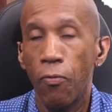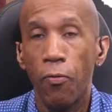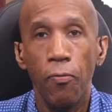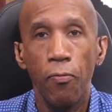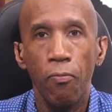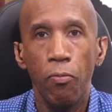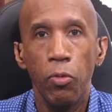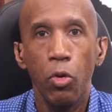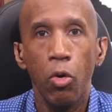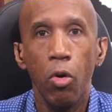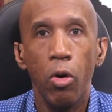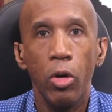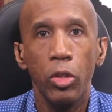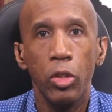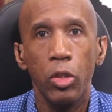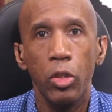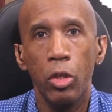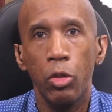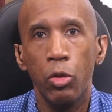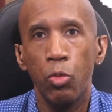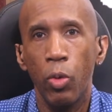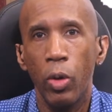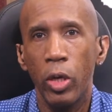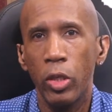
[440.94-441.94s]

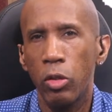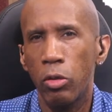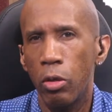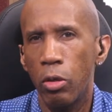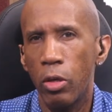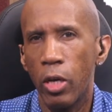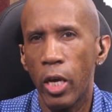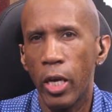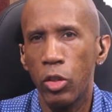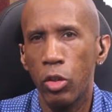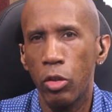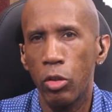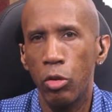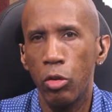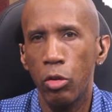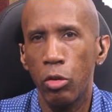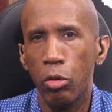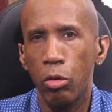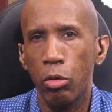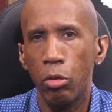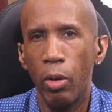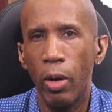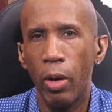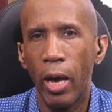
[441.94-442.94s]
causes Western nations
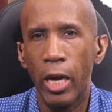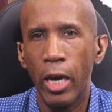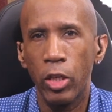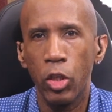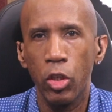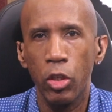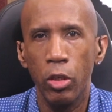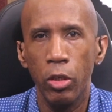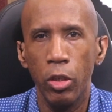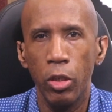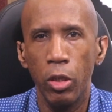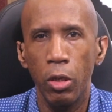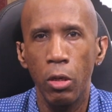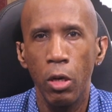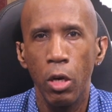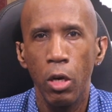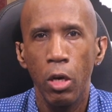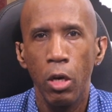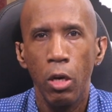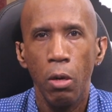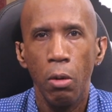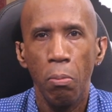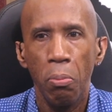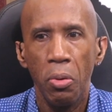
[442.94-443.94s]
to actually
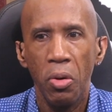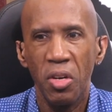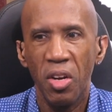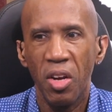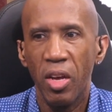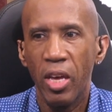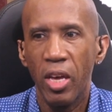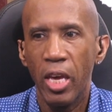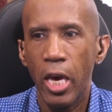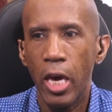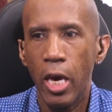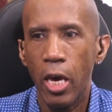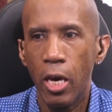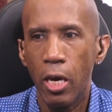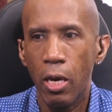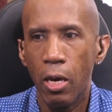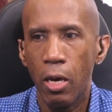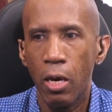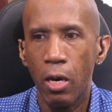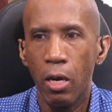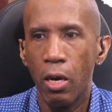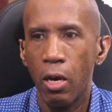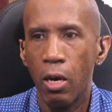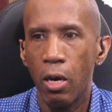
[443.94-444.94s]
put a
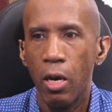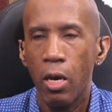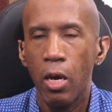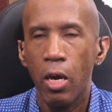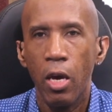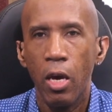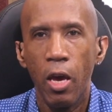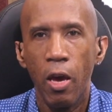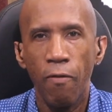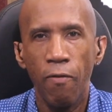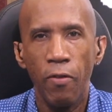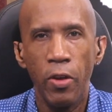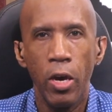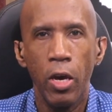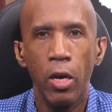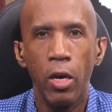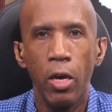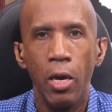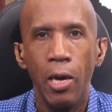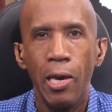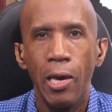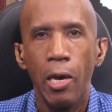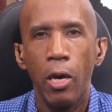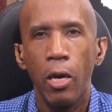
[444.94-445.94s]
heavy
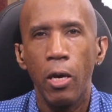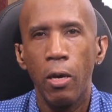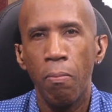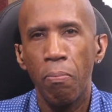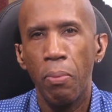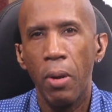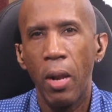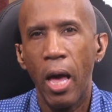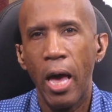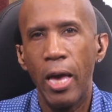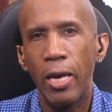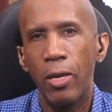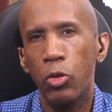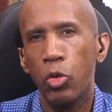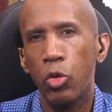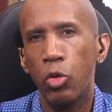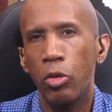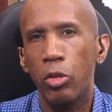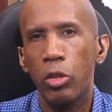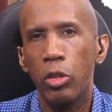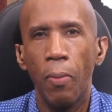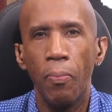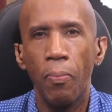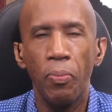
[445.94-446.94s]
appliance on
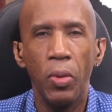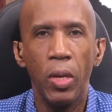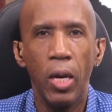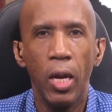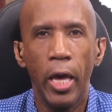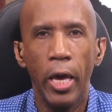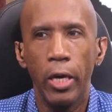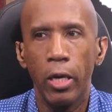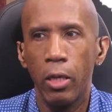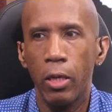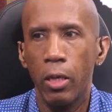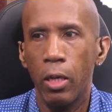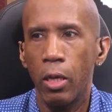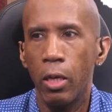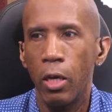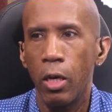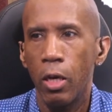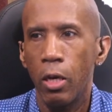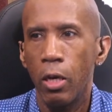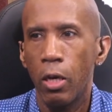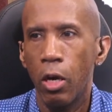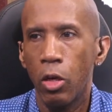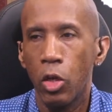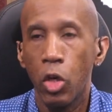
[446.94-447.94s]
something like a
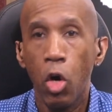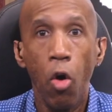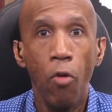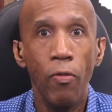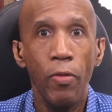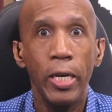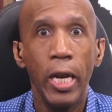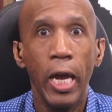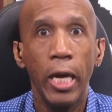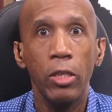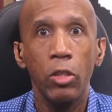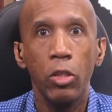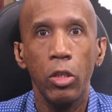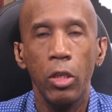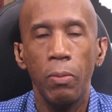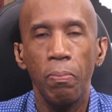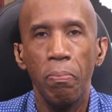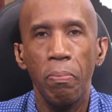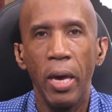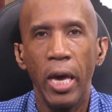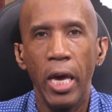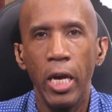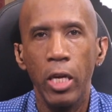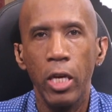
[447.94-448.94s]
COVID-19
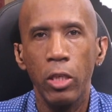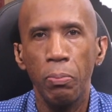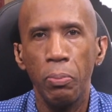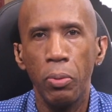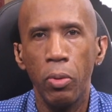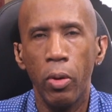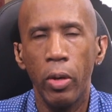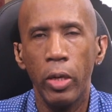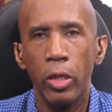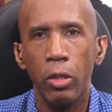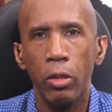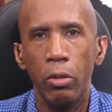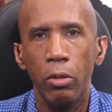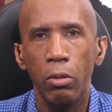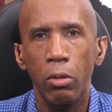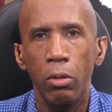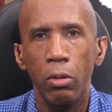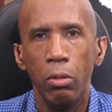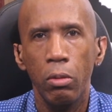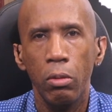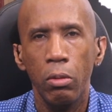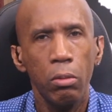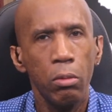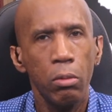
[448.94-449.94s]
passport.
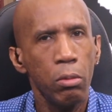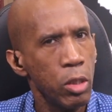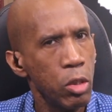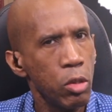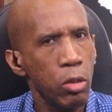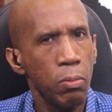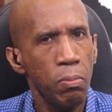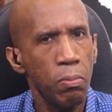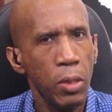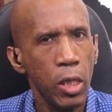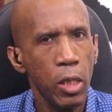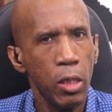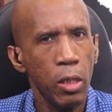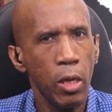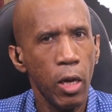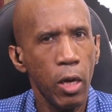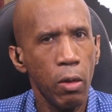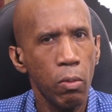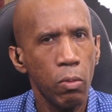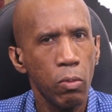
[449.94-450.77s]
What does it mean then?